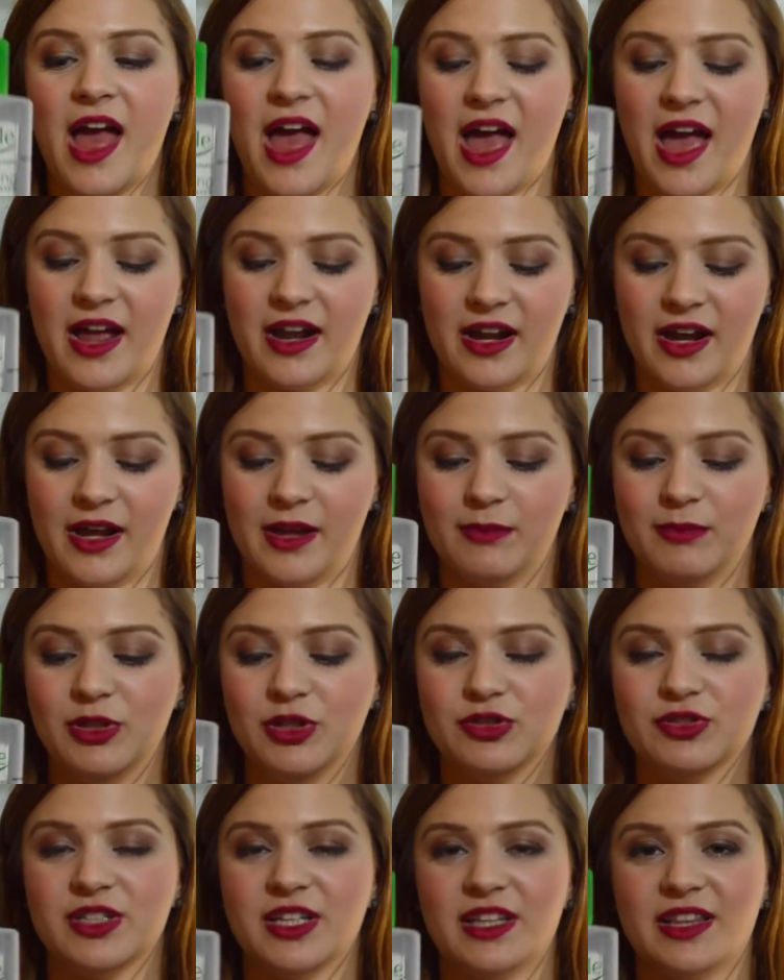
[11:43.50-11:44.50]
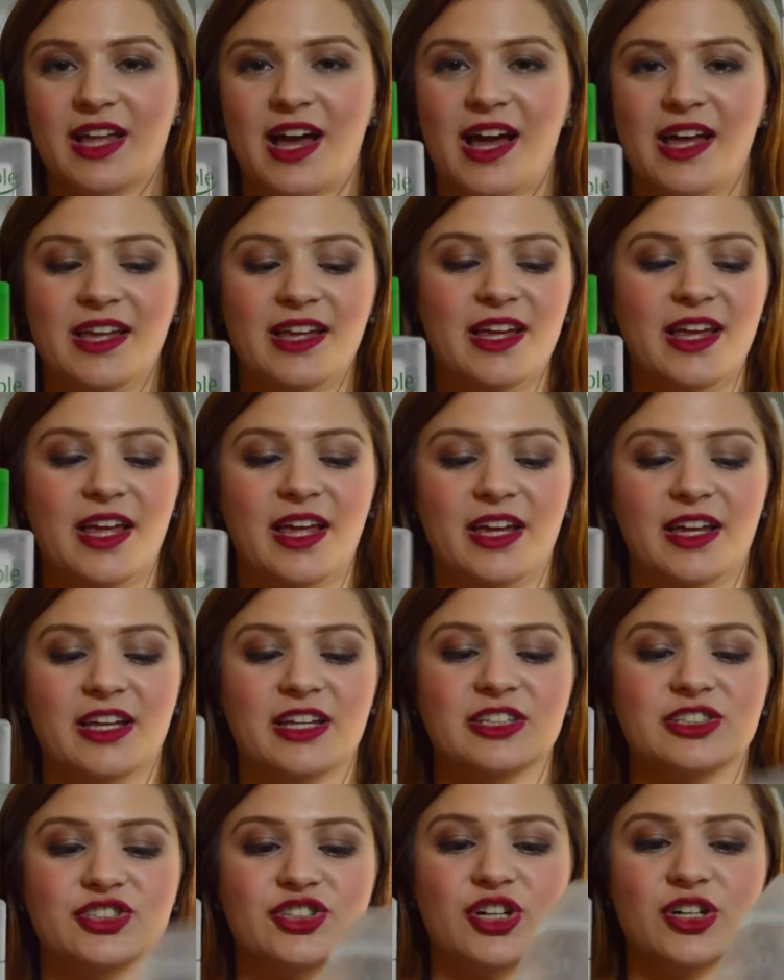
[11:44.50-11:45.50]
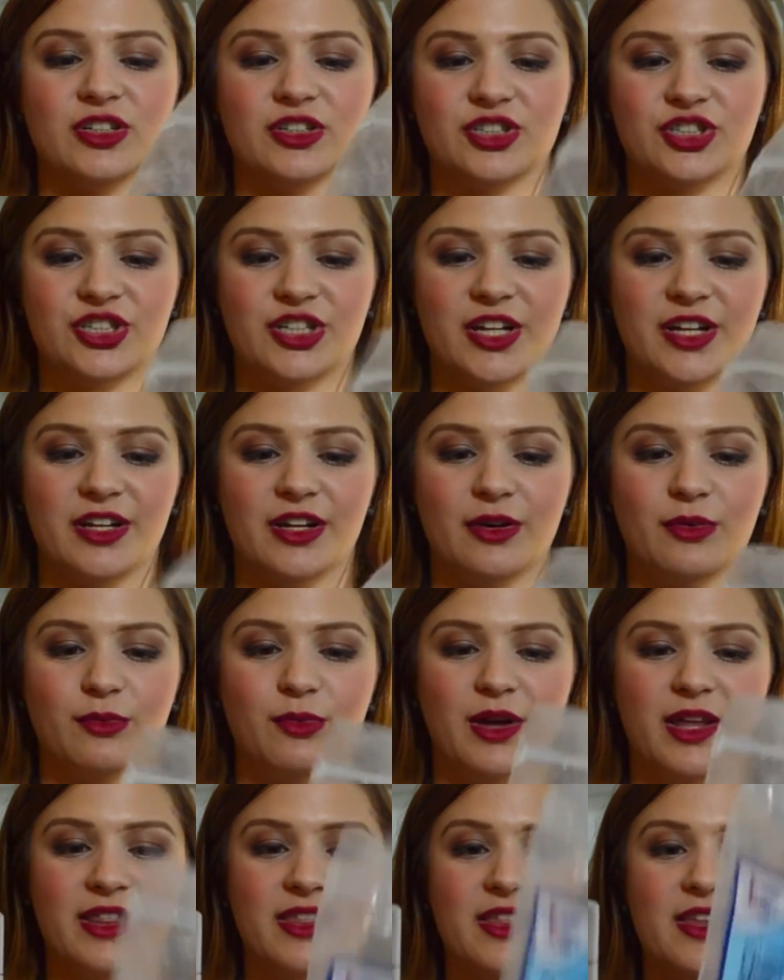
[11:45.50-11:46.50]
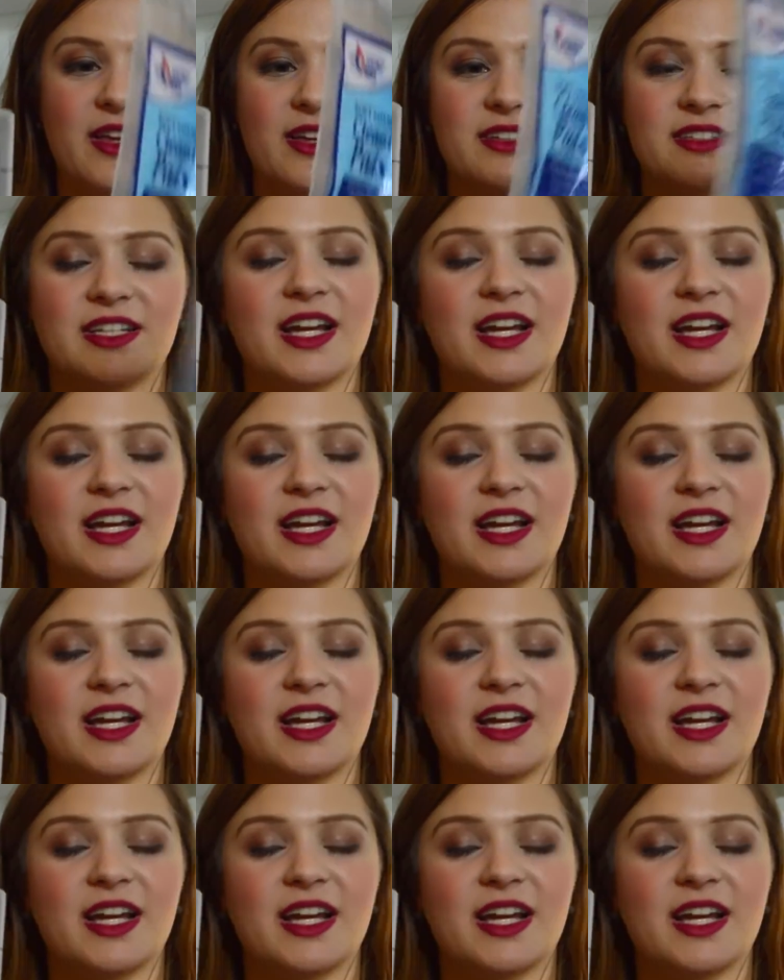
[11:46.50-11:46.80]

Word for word: and I'm using that in conjunction with